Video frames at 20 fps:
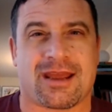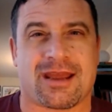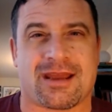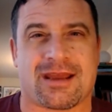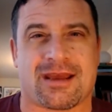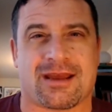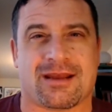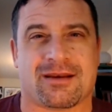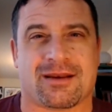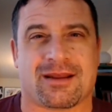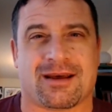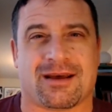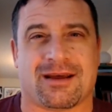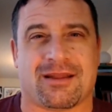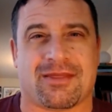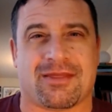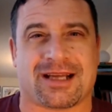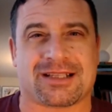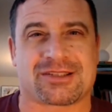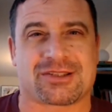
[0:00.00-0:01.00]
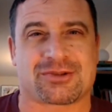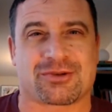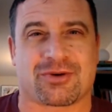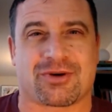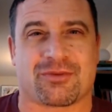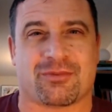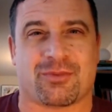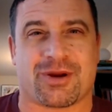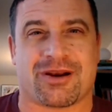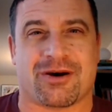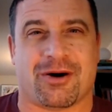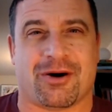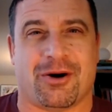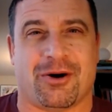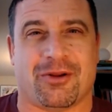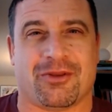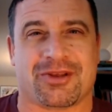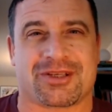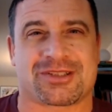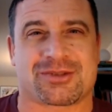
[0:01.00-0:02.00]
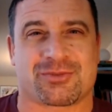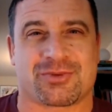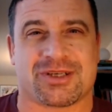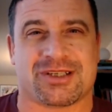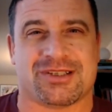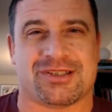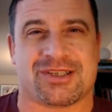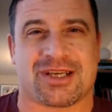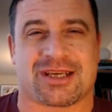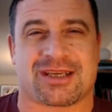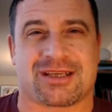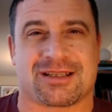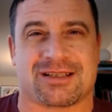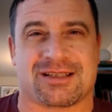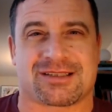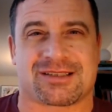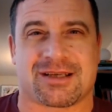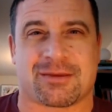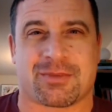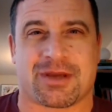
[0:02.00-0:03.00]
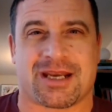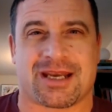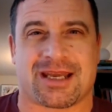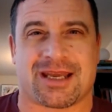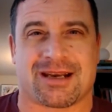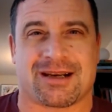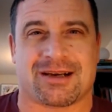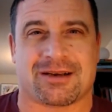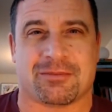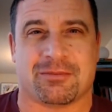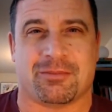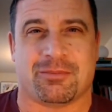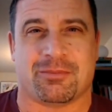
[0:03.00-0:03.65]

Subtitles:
And that's sort of when all this ridiculous I'm going to get into